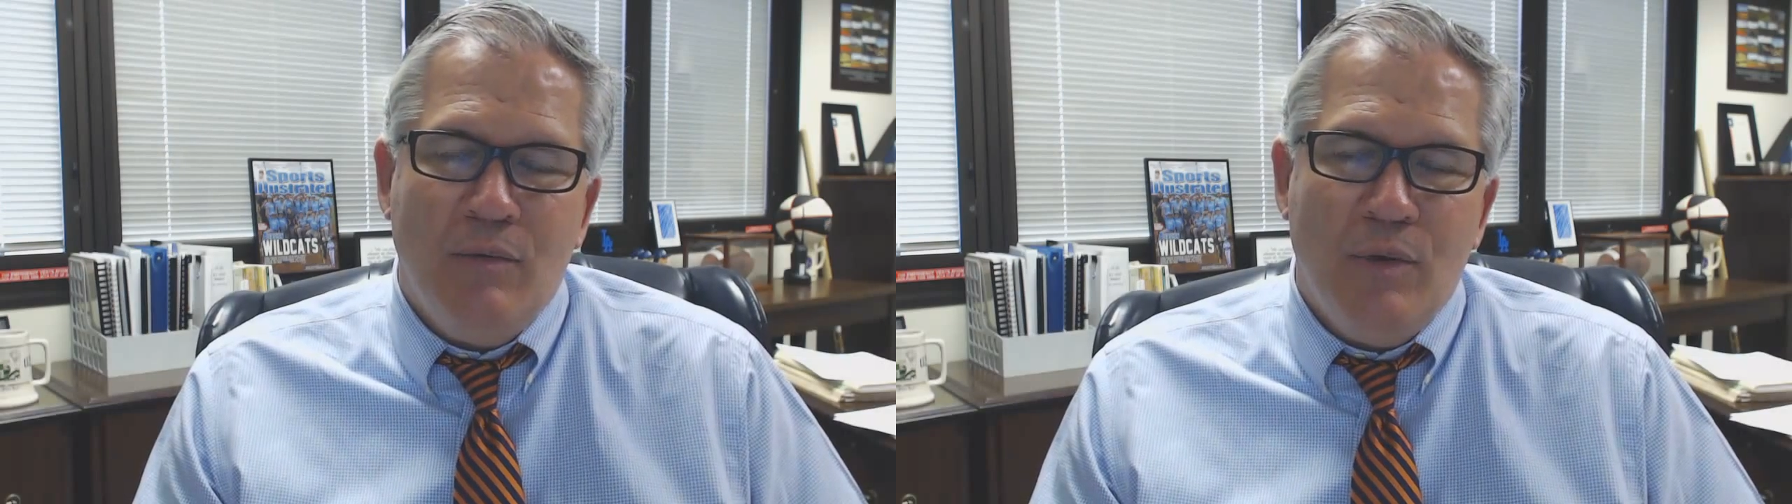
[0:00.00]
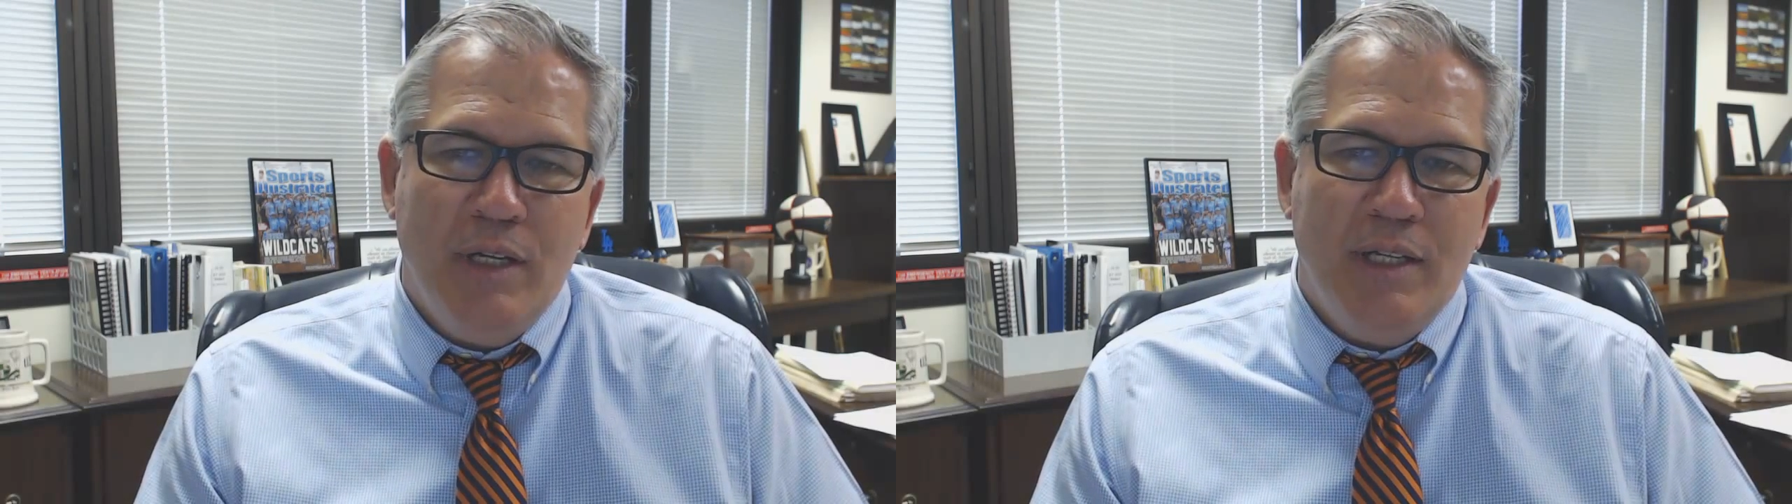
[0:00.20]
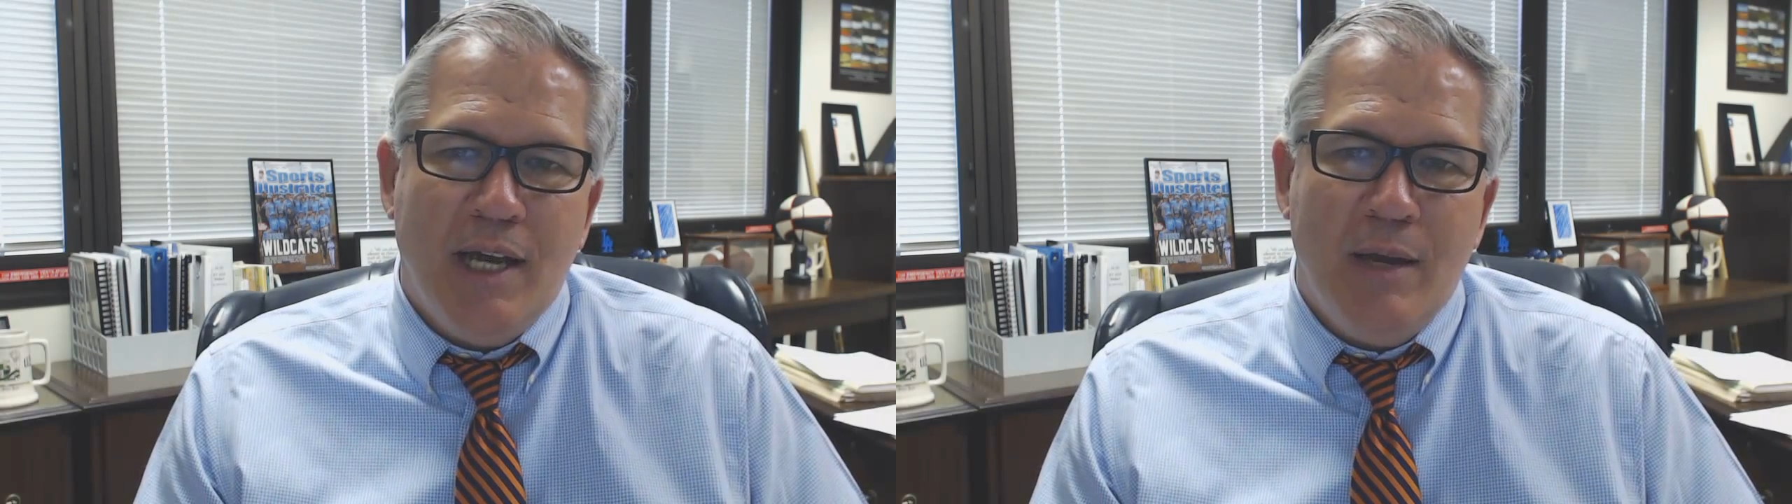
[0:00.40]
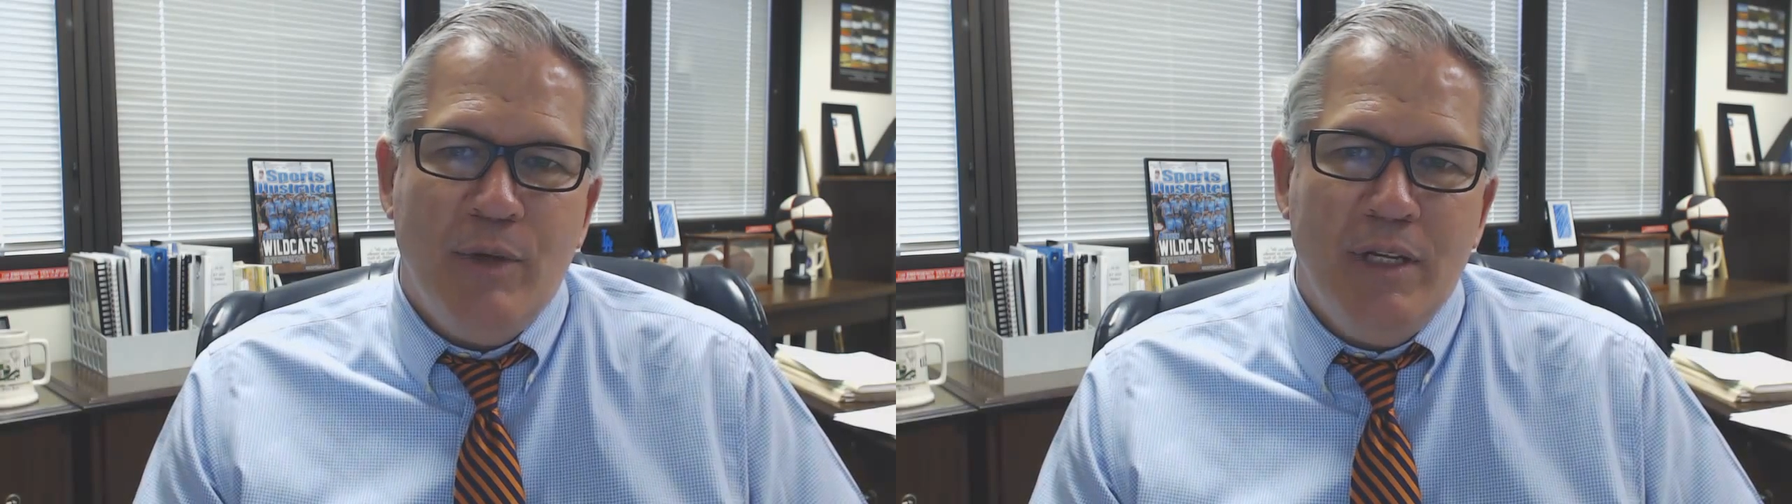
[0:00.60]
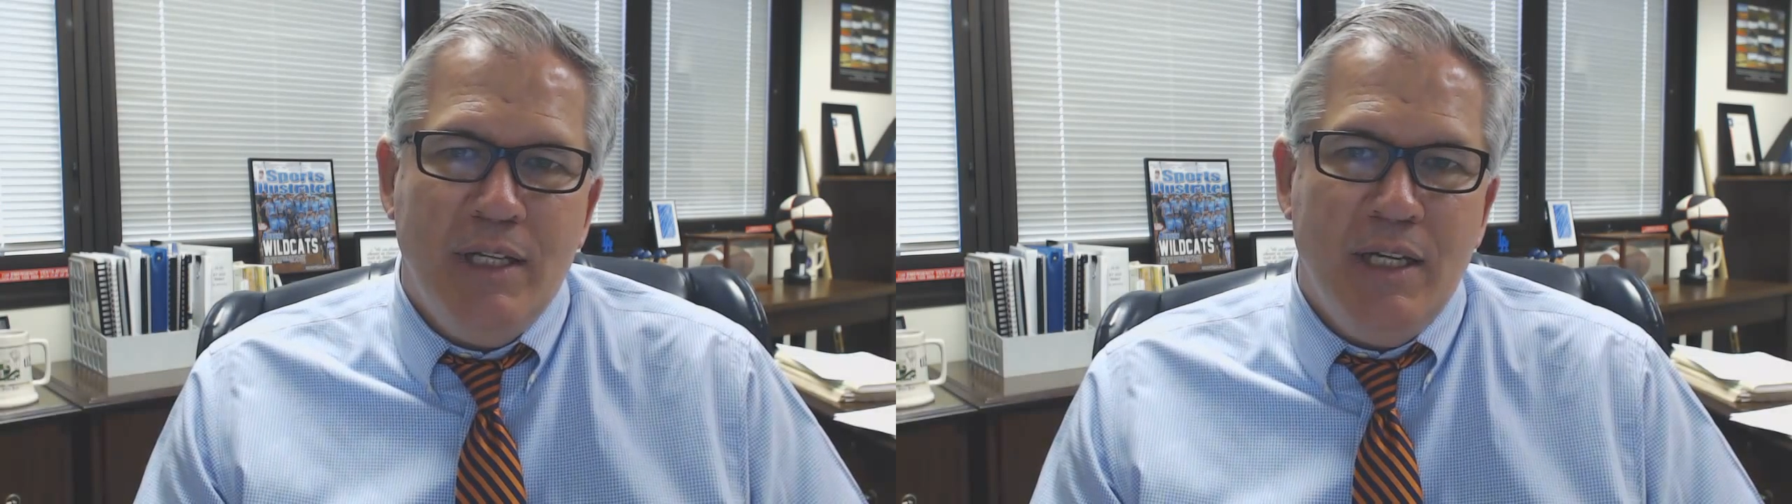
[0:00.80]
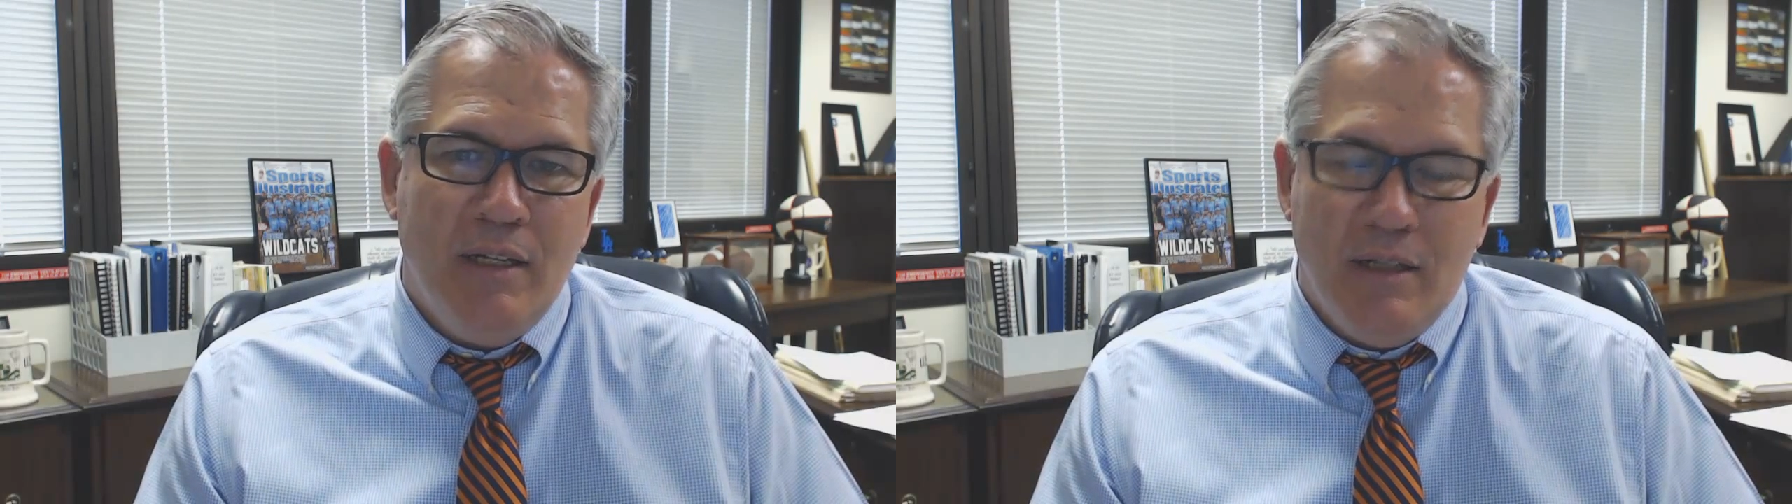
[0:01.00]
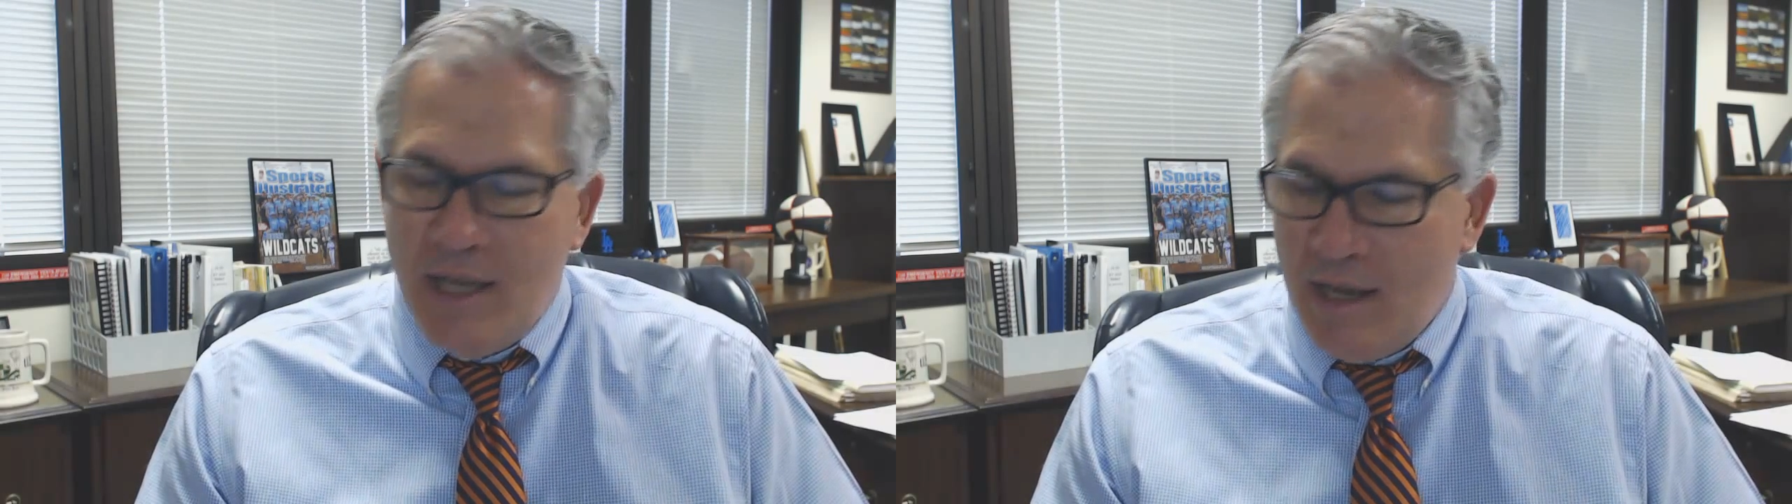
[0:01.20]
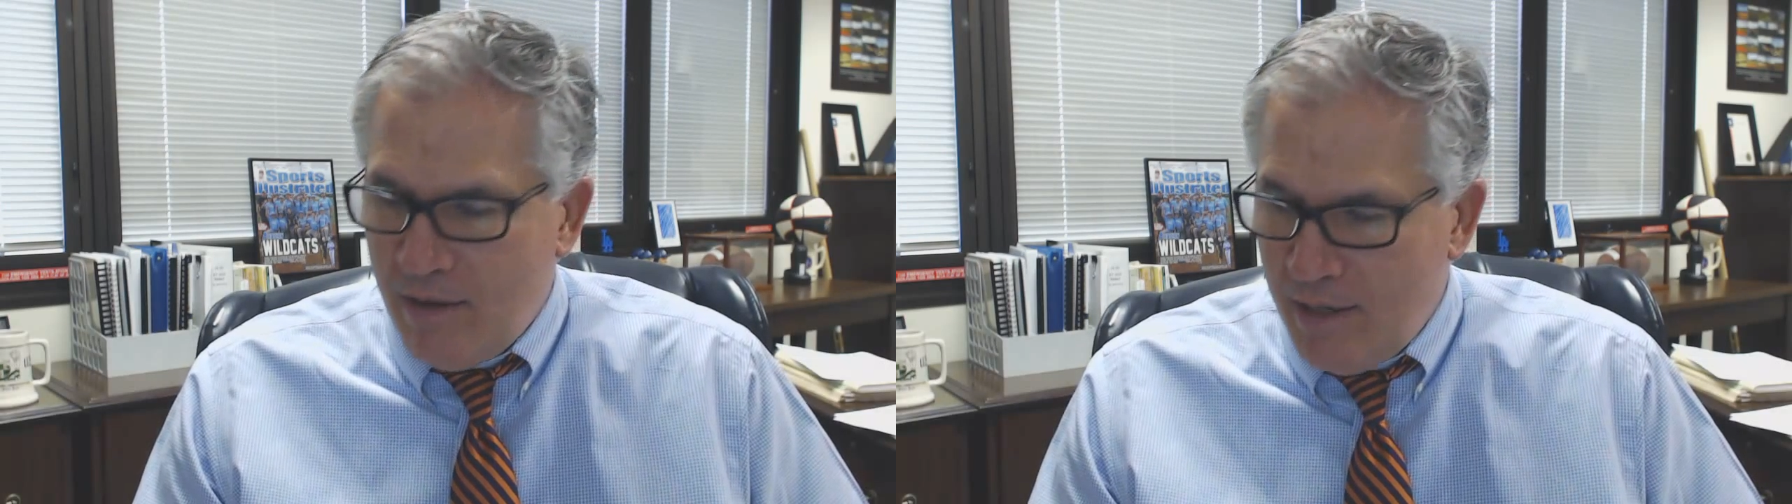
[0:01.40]
at one time we did
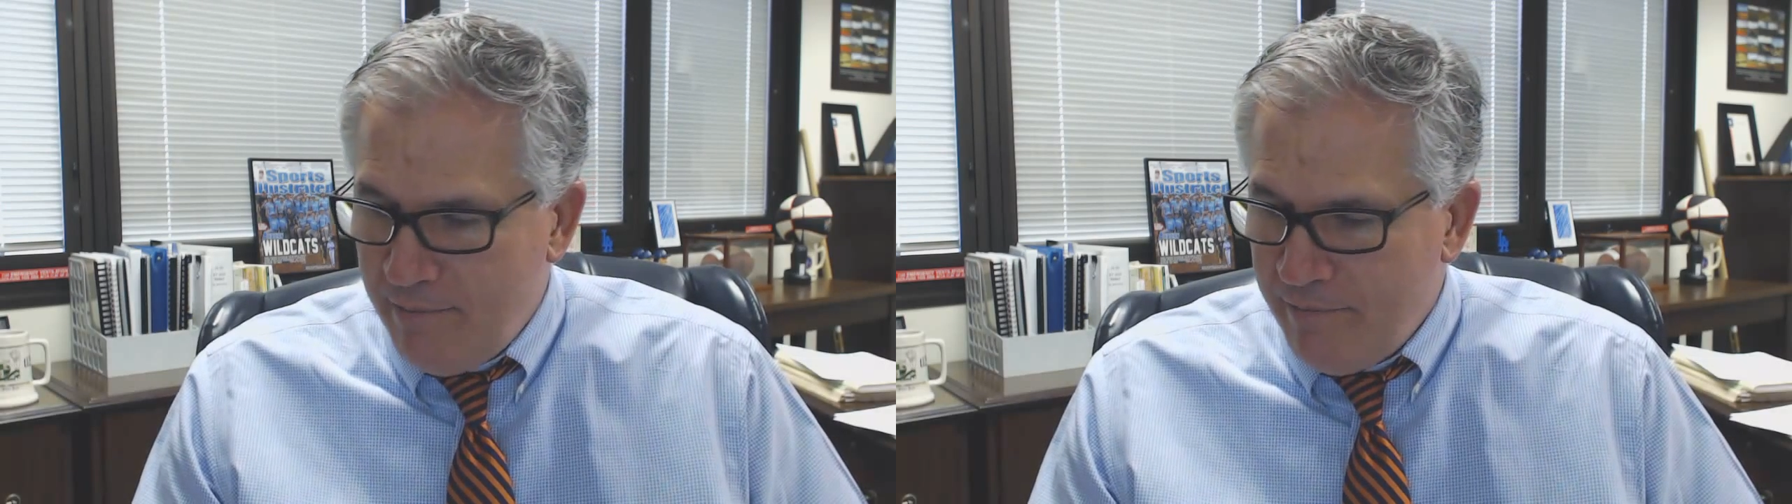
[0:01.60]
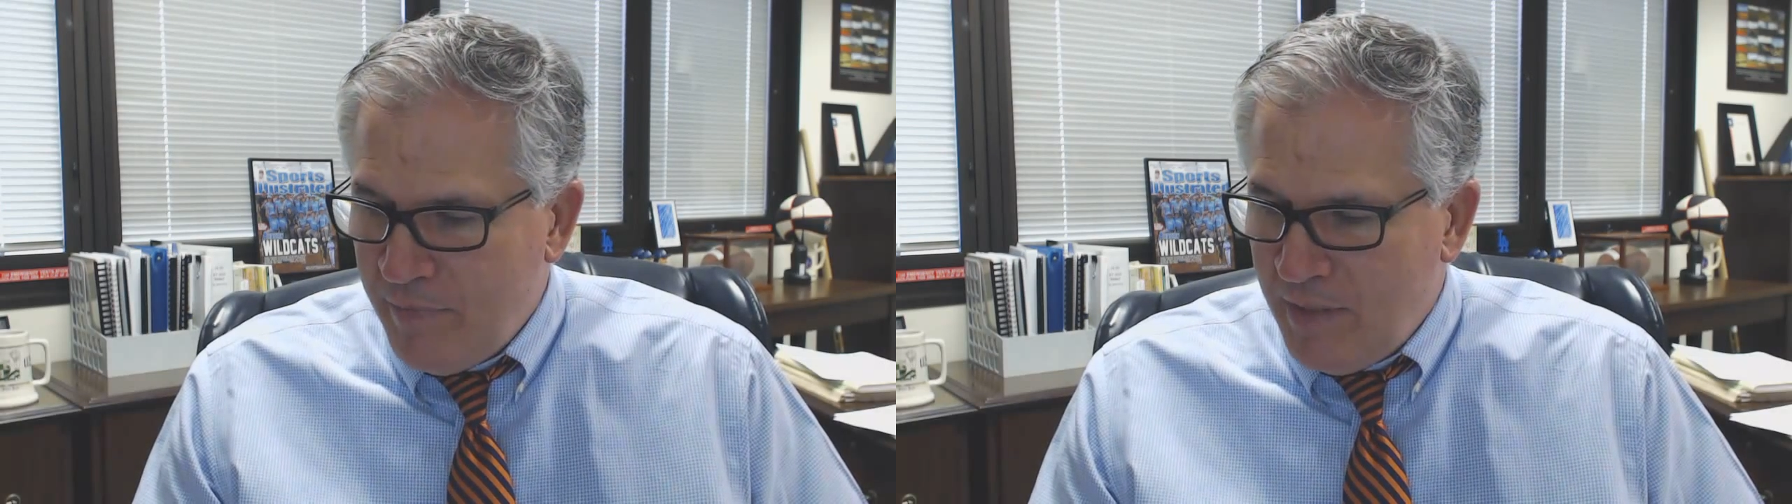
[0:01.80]
allow it,